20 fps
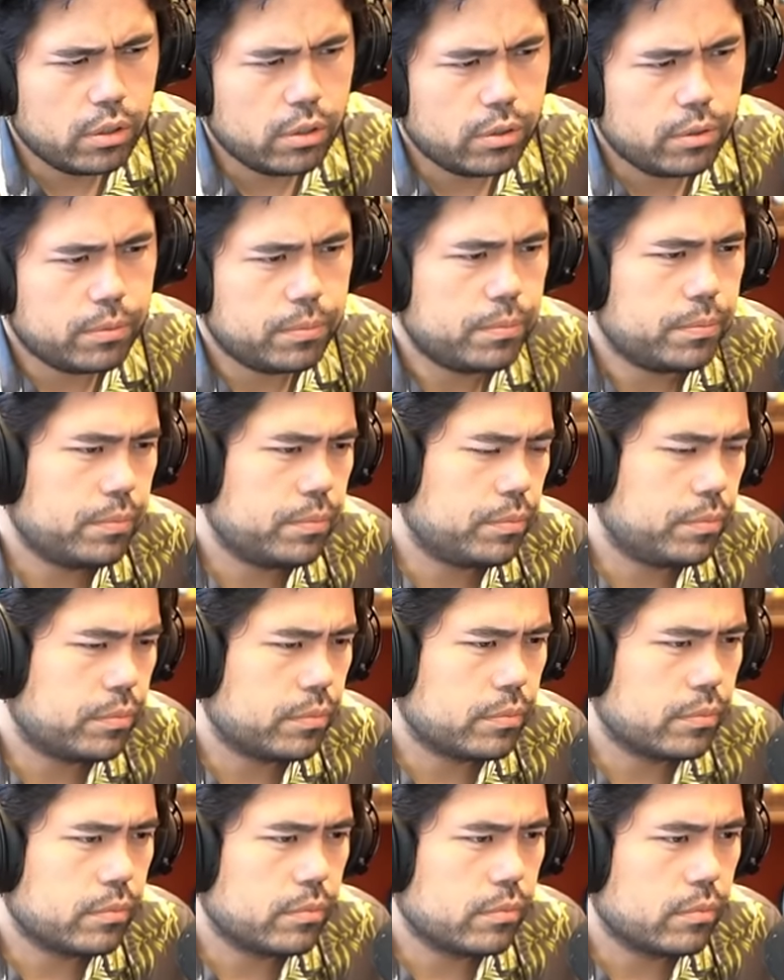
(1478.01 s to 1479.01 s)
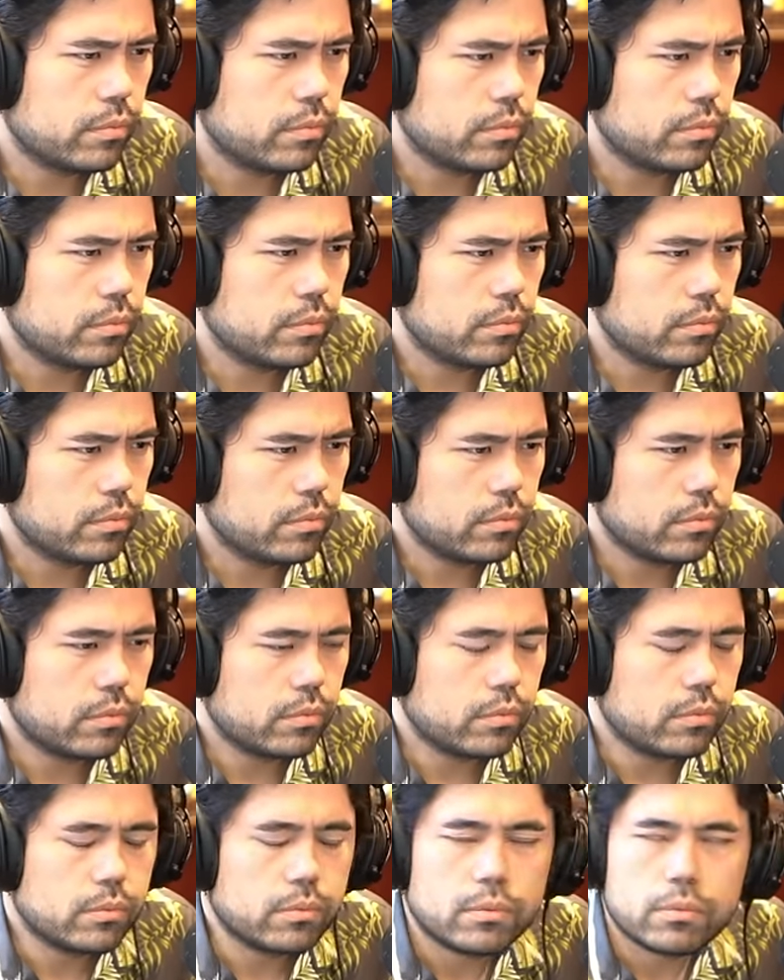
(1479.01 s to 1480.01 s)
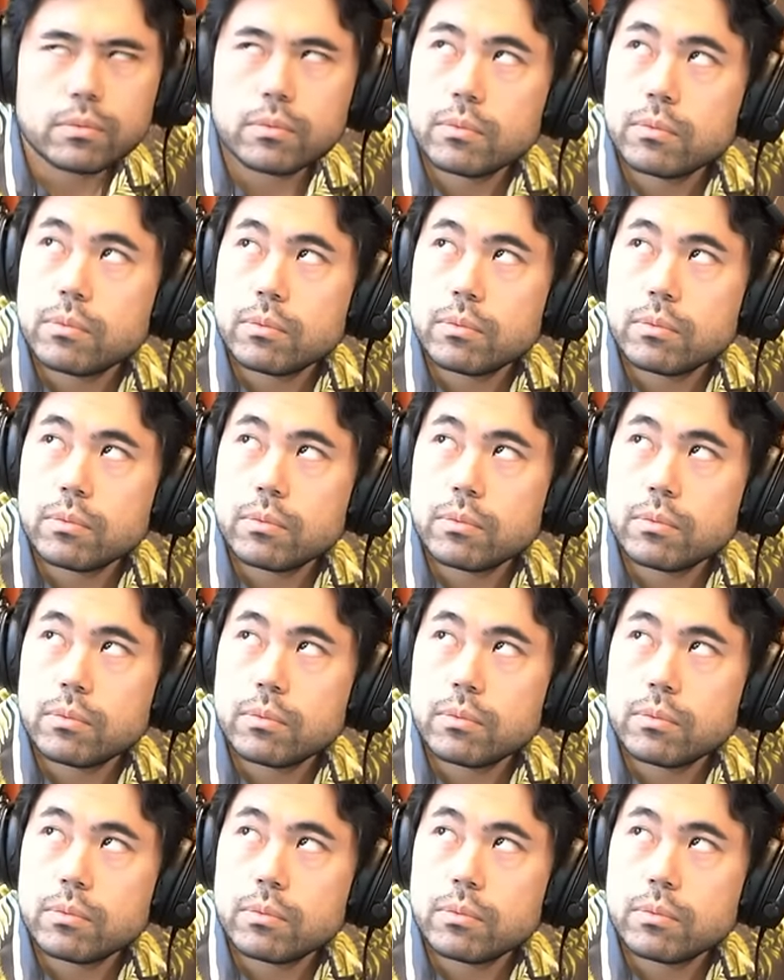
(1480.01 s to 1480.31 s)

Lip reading: Nothing is said.